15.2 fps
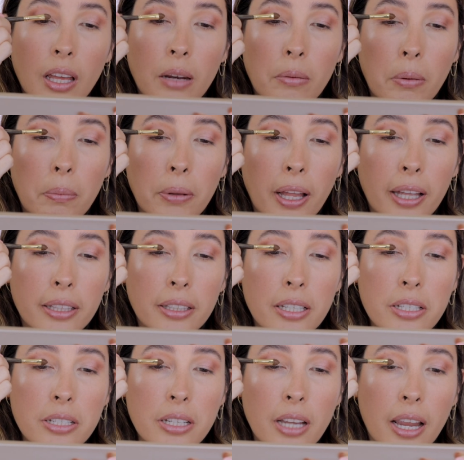and I'm applying
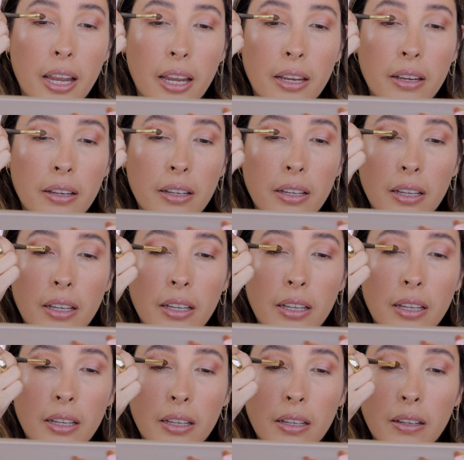this shade
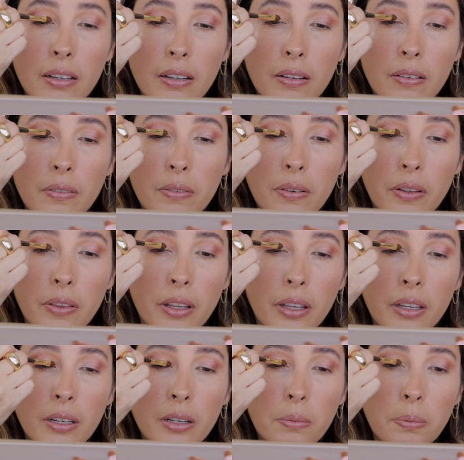from
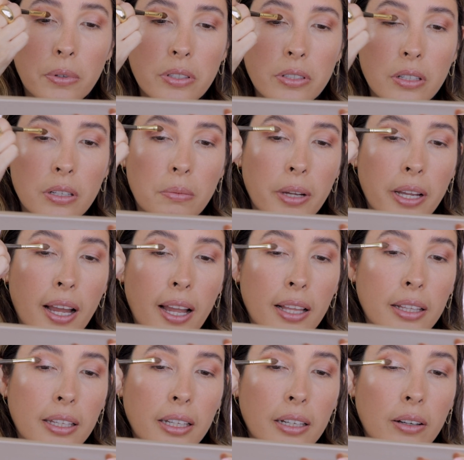the inner portion of my
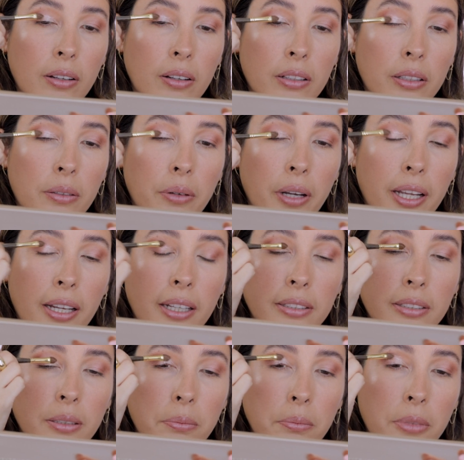eyelid all the way
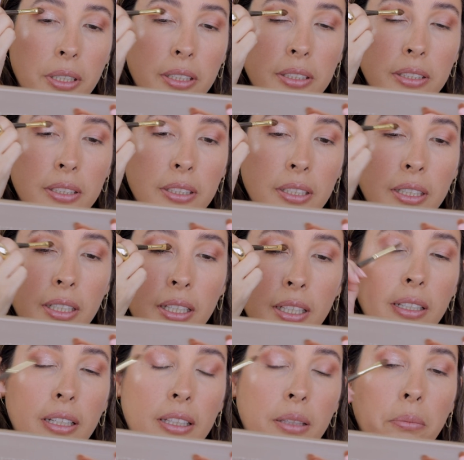until it meets
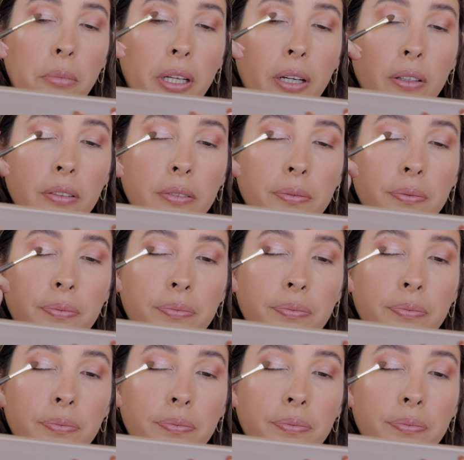in the middle.